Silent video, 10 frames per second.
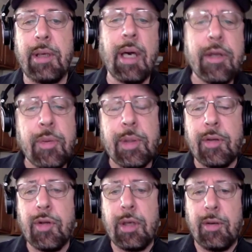There are other
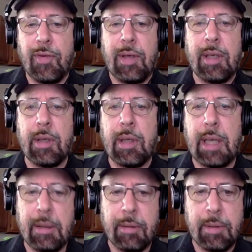ones that are very
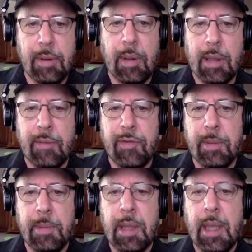good. I don't know all of
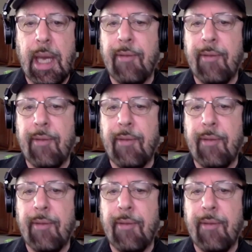them.